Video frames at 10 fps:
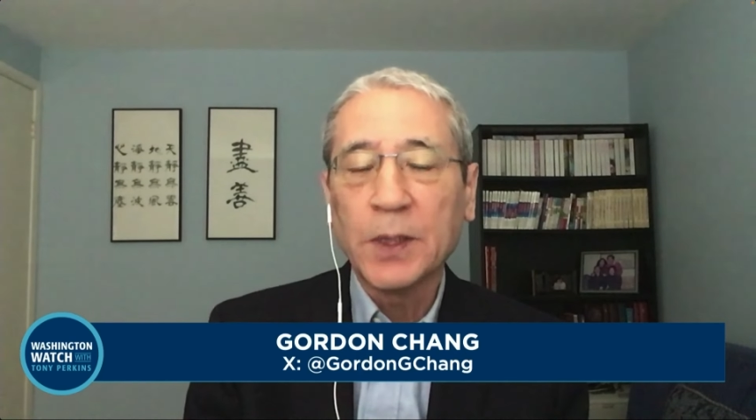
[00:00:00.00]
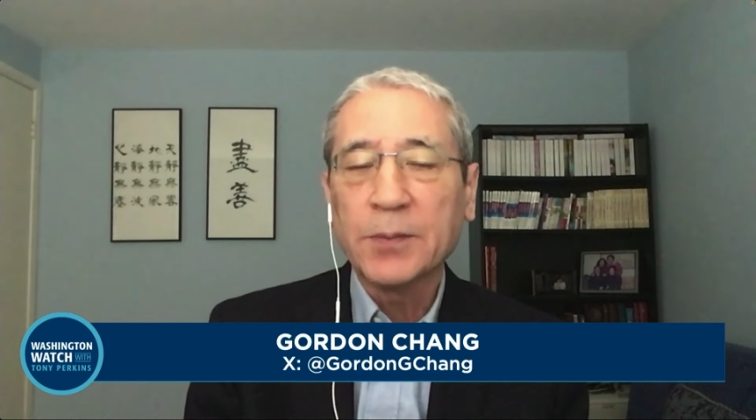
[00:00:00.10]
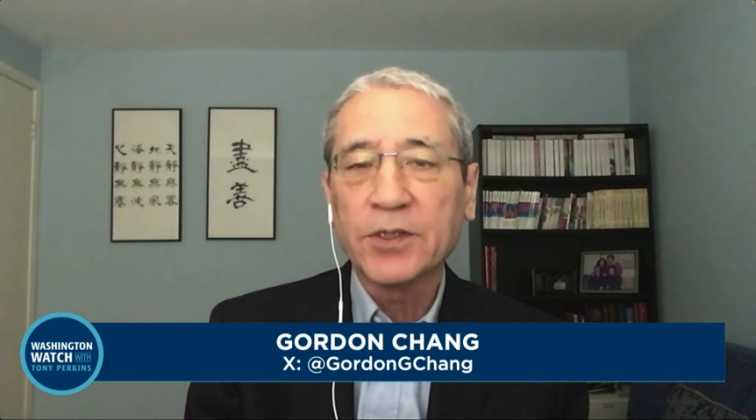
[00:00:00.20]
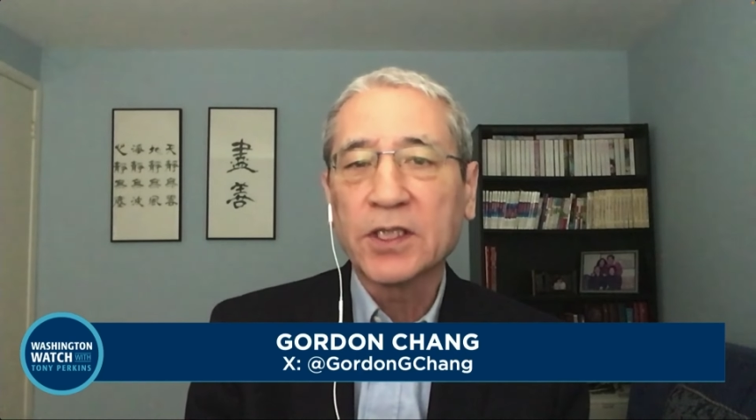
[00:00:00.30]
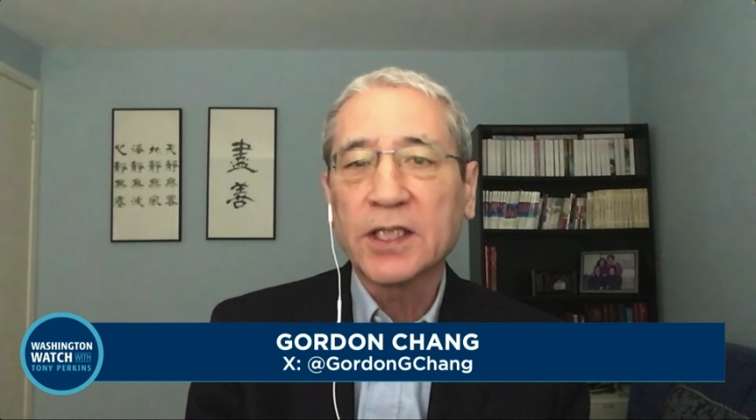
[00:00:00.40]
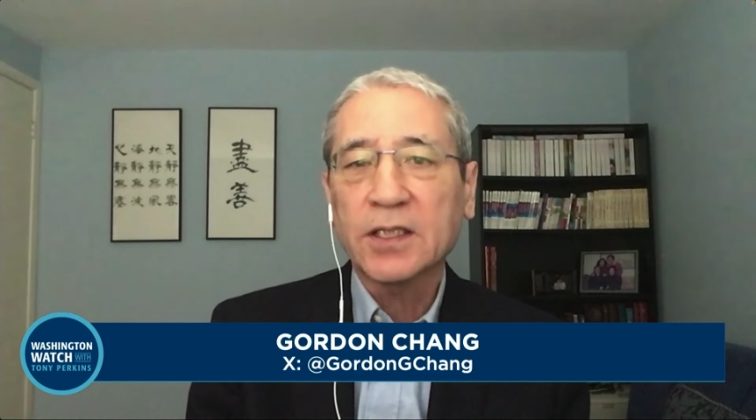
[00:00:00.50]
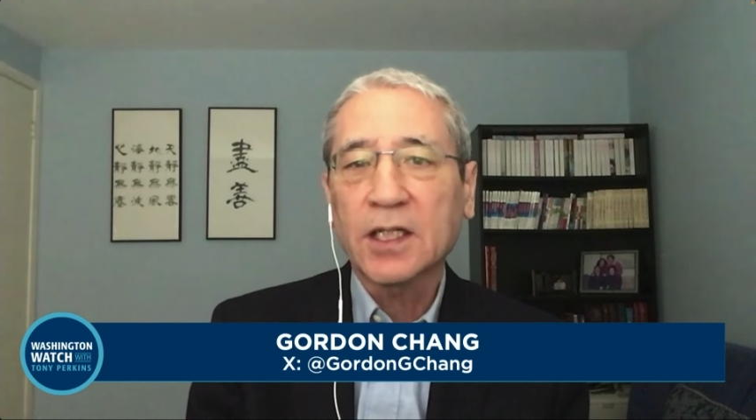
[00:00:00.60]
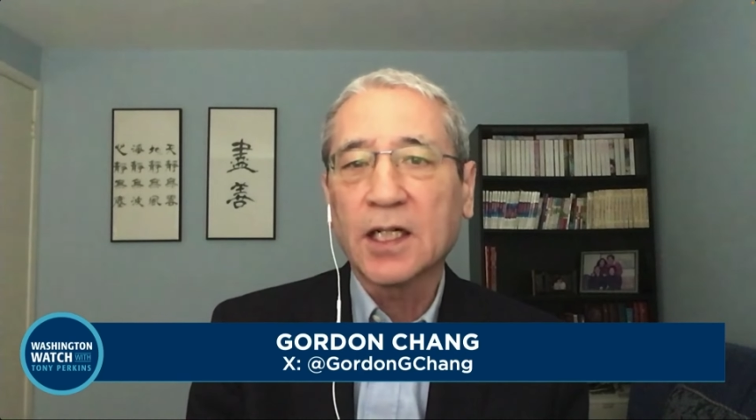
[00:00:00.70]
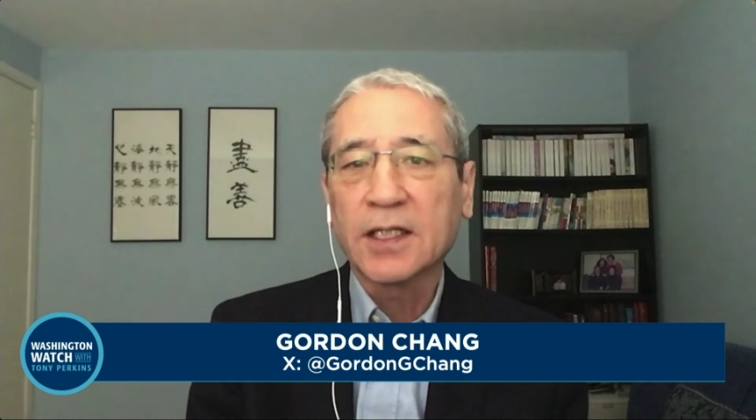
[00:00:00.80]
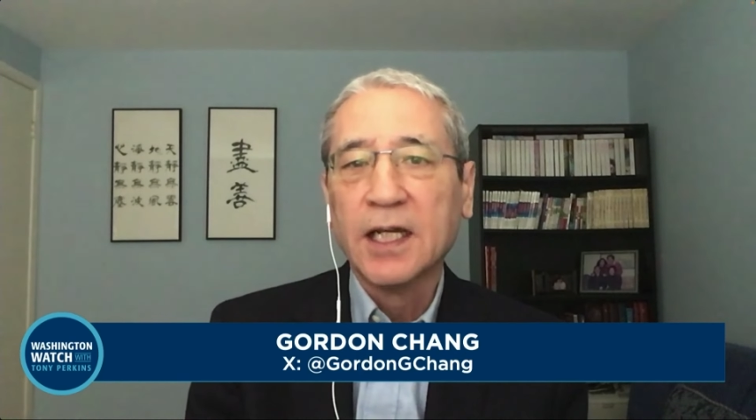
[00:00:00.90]
Remember,
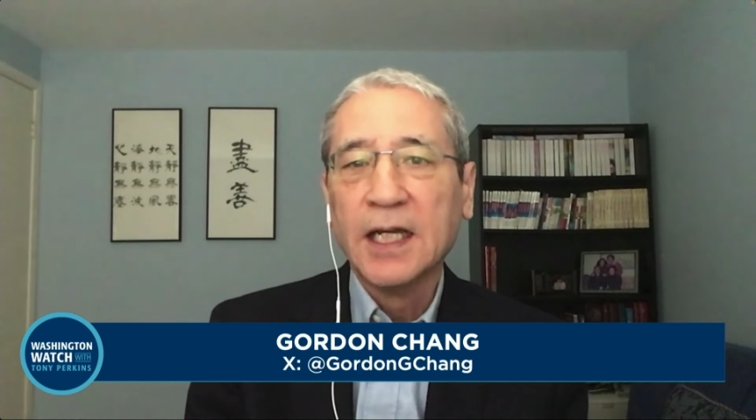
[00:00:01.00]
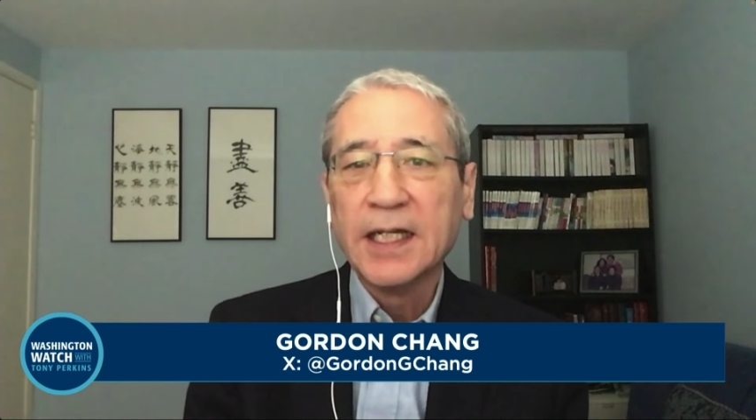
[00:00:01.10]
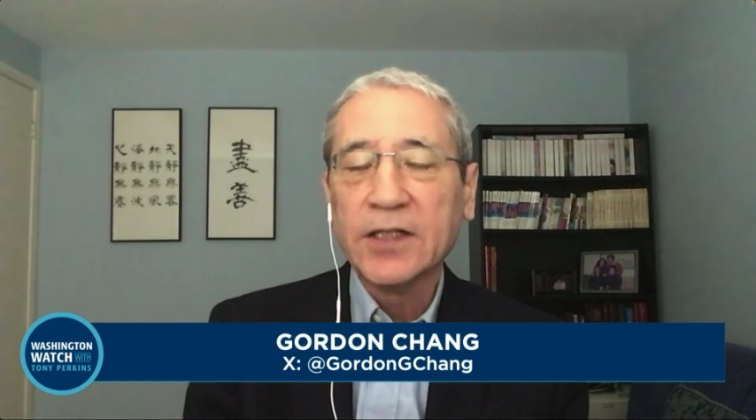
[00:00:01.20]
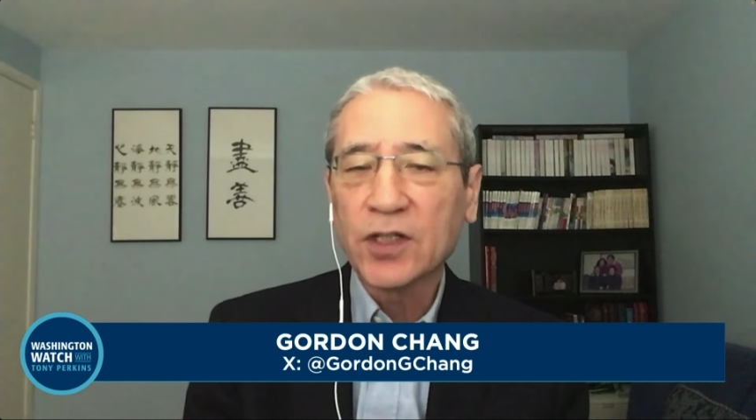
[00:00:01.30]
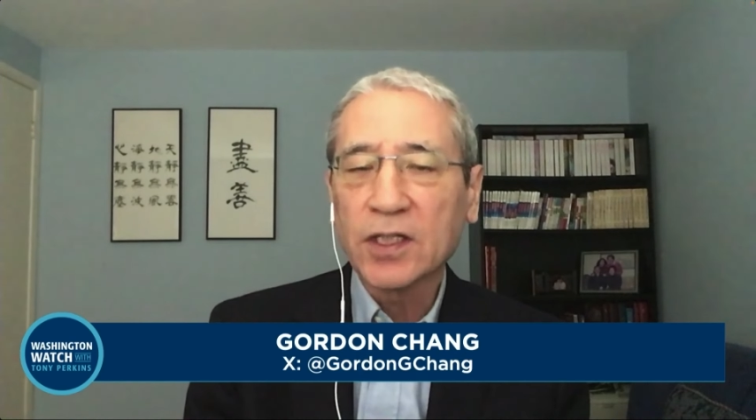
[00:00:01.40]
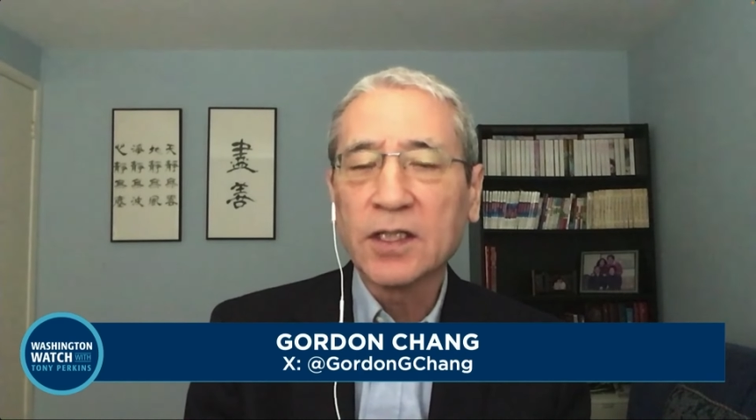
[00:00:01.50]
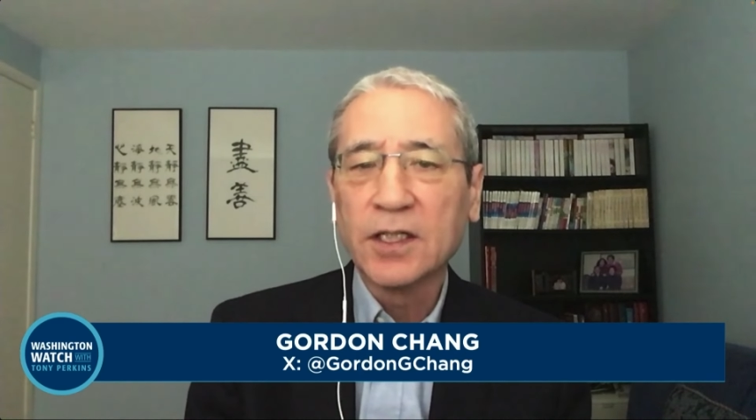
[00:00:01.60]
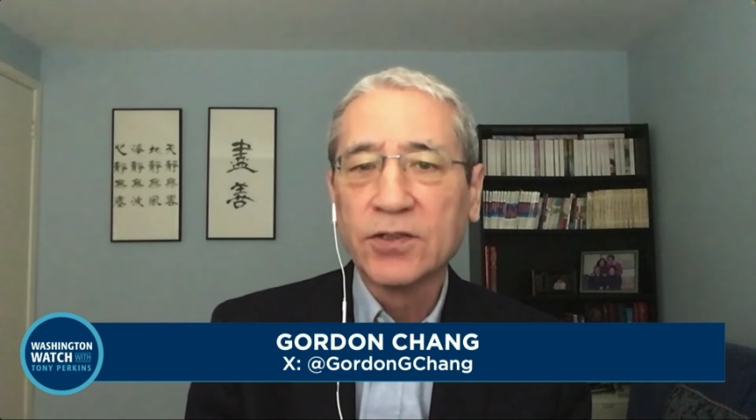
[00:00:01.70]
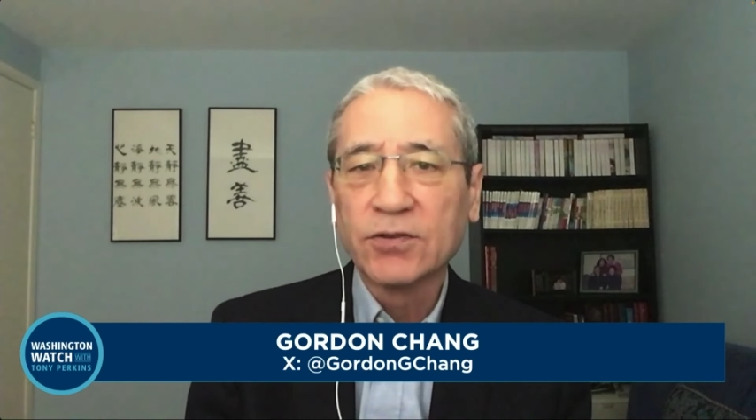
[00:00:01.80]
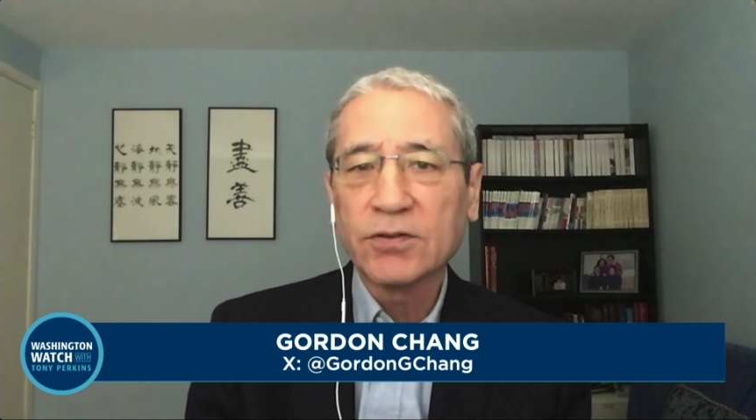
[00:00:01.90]
TikTok is on
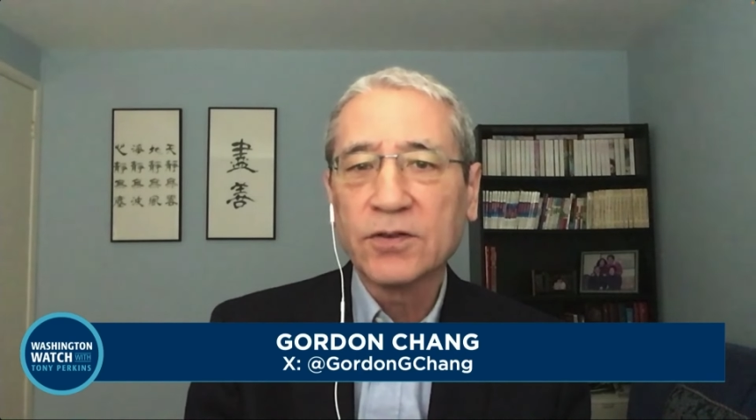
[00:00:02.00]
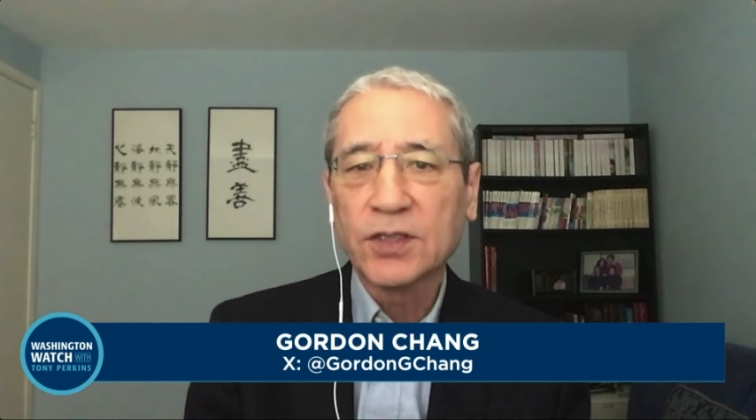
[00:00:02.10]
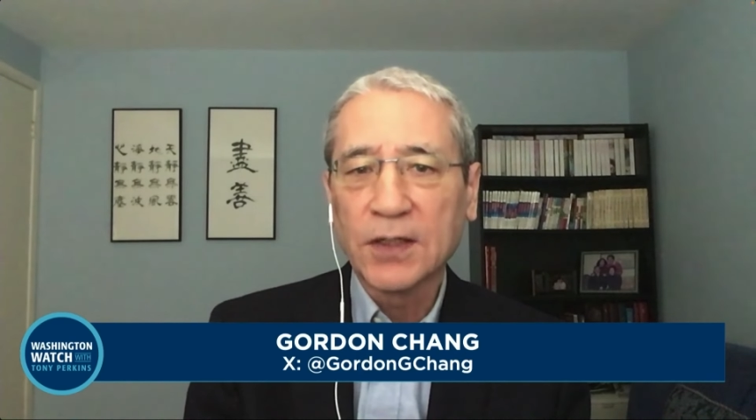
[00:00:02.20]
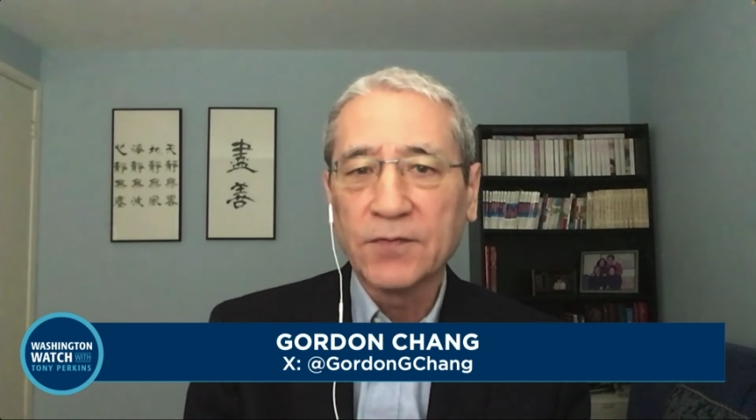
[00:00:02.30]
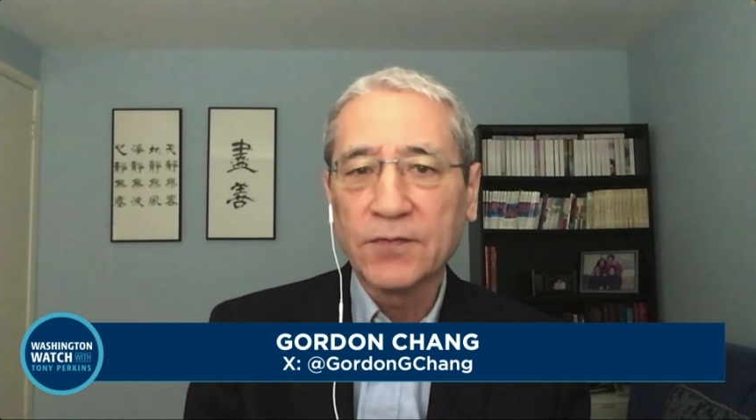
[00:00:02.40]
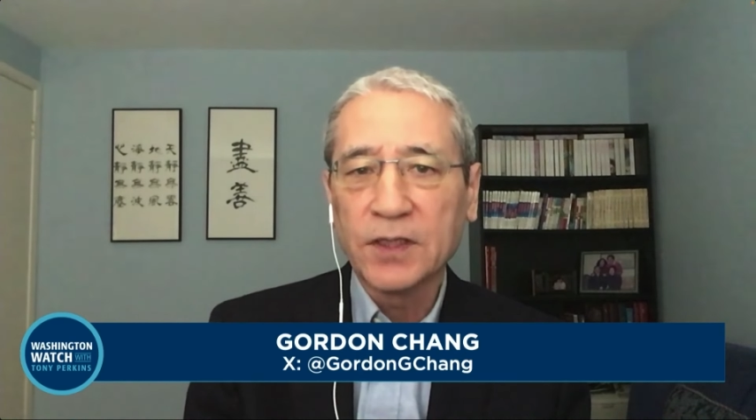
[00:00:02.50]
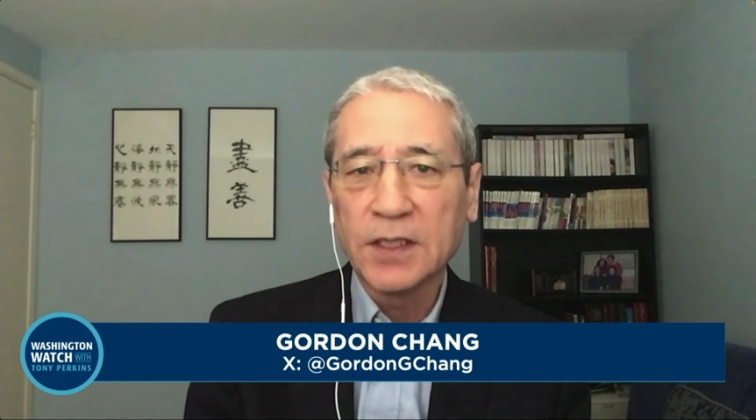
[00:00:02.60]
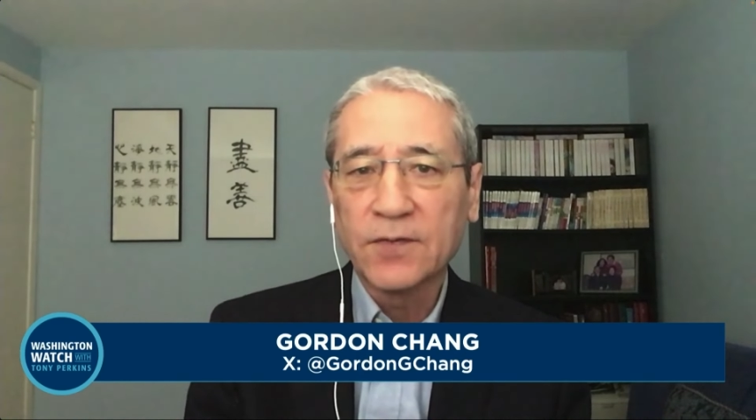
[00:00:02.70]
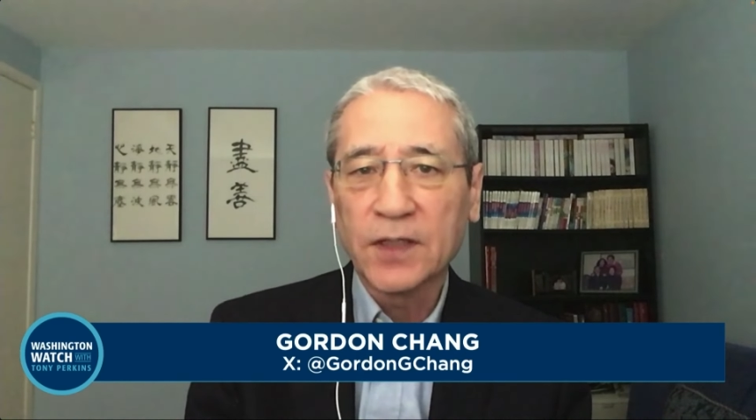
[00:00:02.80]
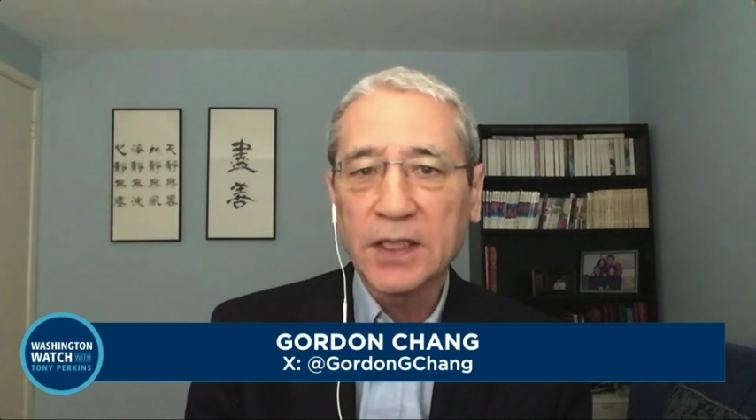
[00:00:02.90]
170
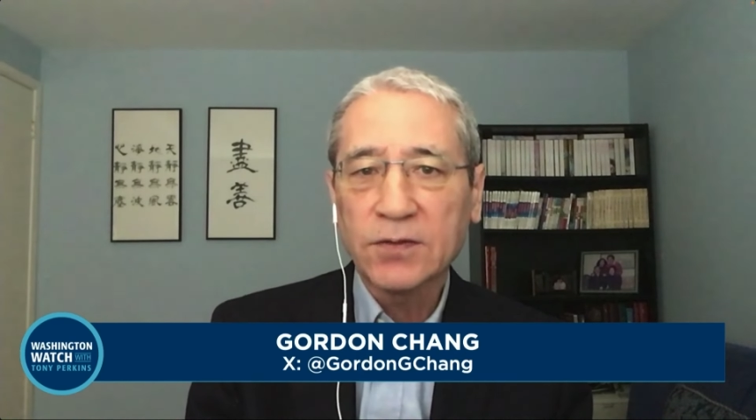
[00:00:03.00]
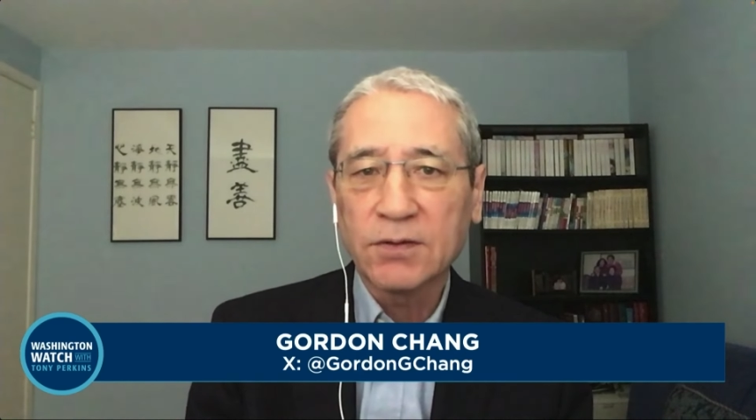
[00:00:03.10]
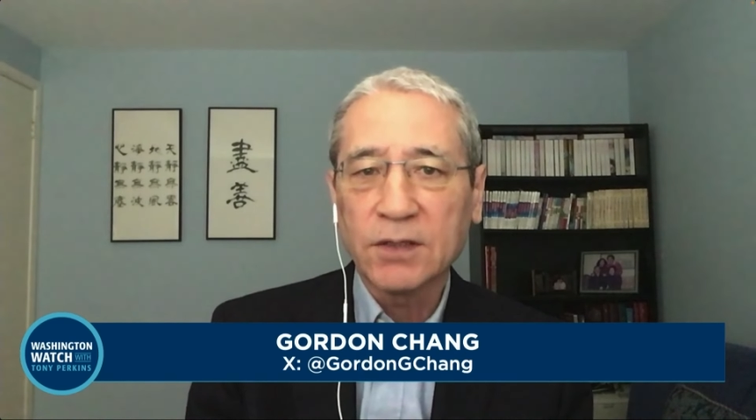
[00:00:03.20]
devices,